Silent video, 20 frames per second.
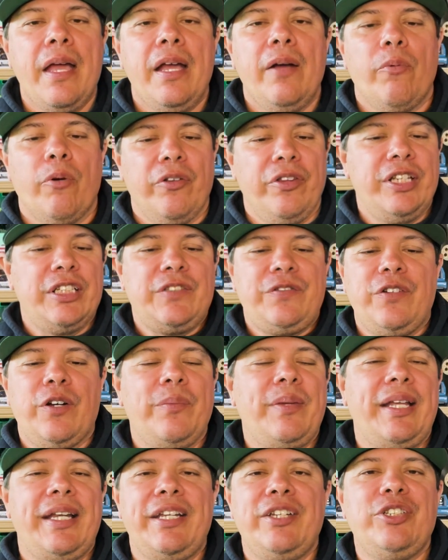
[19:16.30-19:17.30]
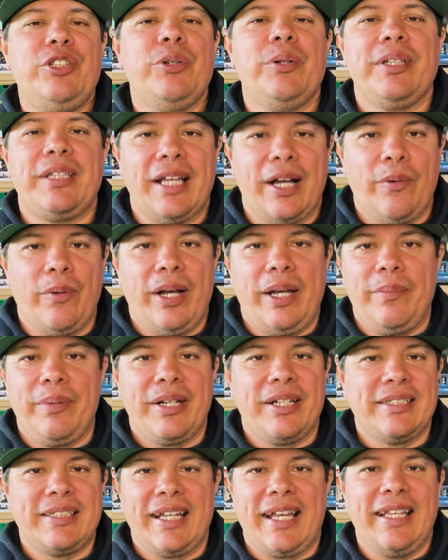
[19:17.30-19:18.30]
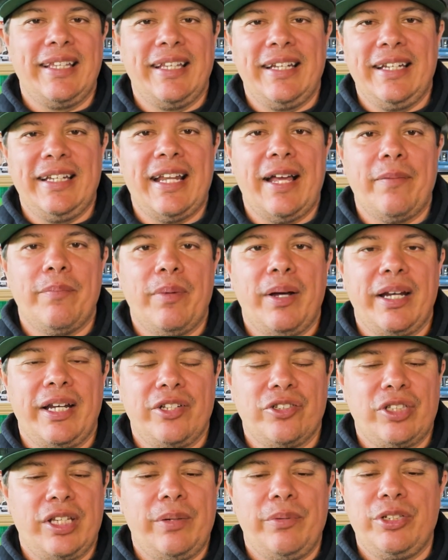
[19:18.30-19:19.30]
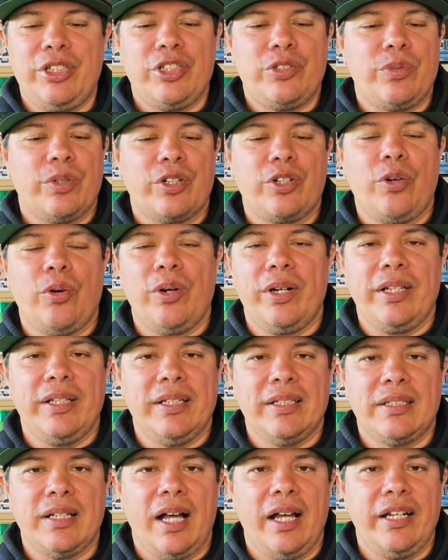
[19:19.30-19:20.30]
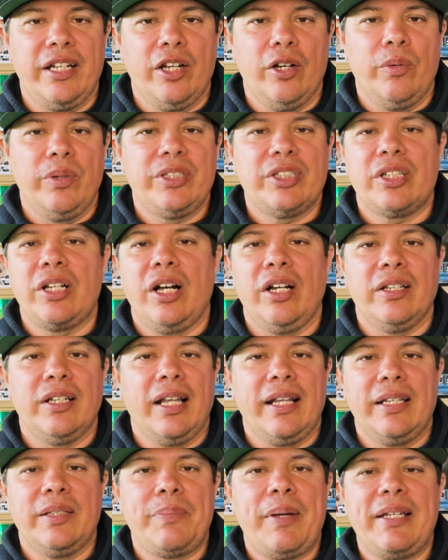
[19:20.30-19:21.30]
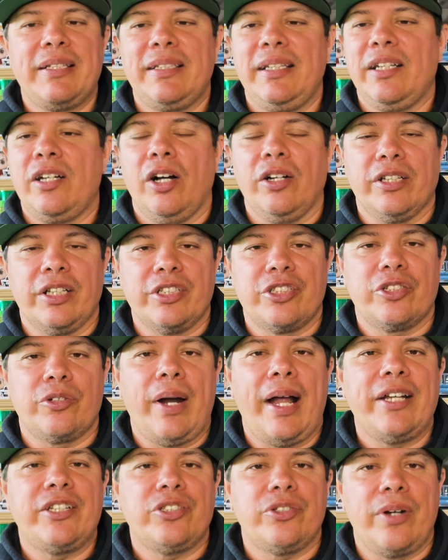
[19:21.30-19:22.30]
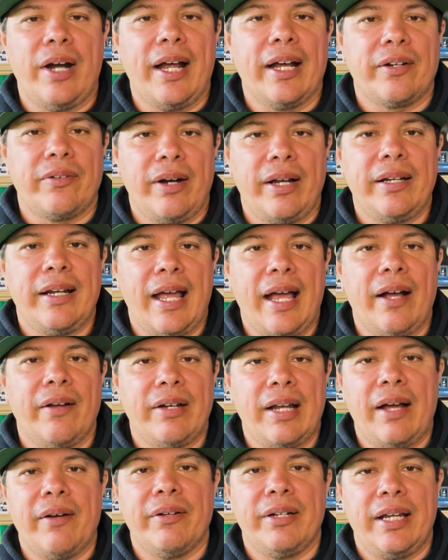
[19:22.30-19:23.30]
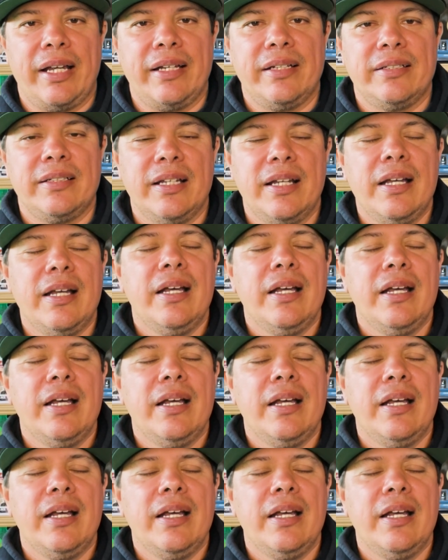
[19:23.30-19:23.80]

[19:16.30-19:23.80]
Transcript: Well, in this film, they didn't do it that way because, again, they didn't have money. So they were just recording this audio, which it's basically called a scratch track nowadays.